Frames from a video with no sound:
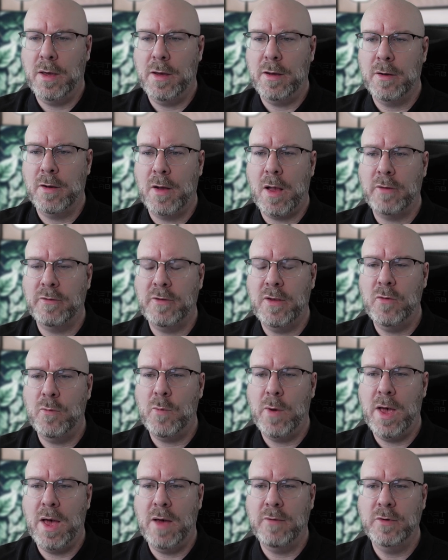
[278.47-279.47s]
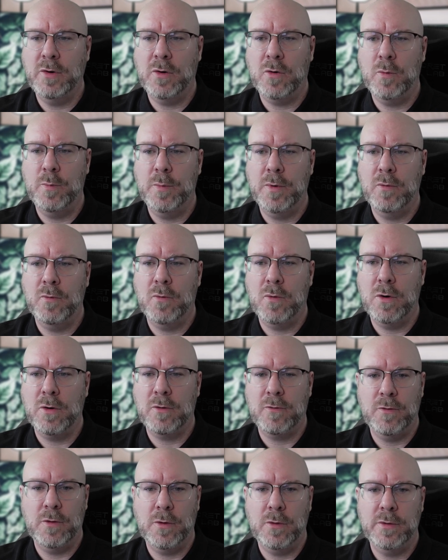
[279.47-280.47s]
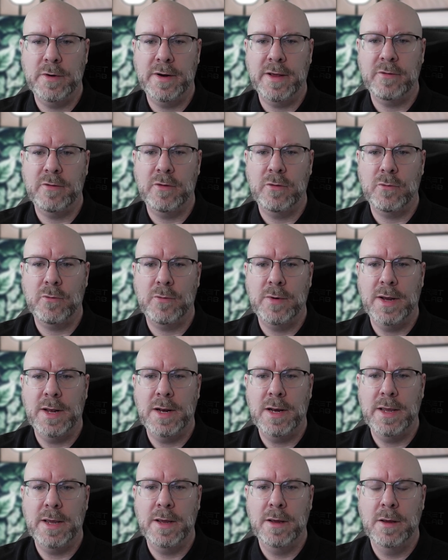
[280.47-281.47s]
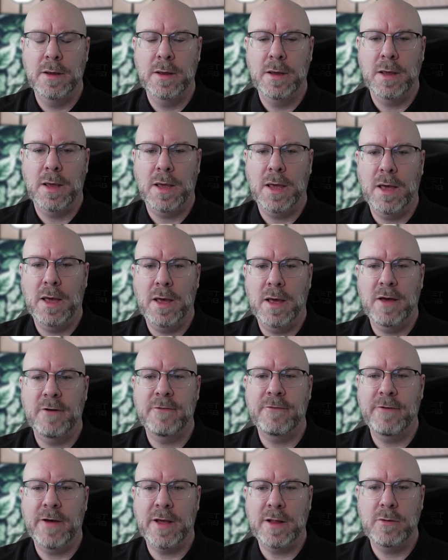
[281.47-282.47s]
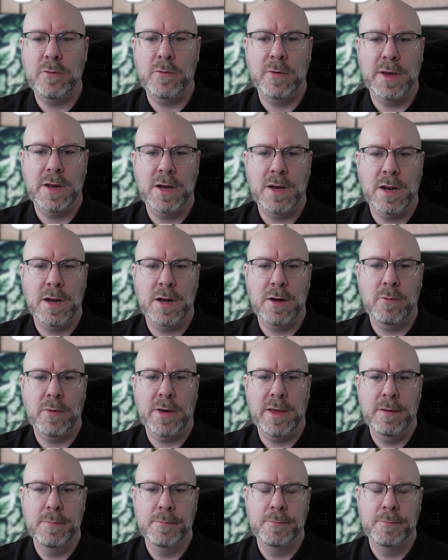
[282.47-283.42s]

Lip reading: Since we have an open workflow, it doesn't really affect you in any way.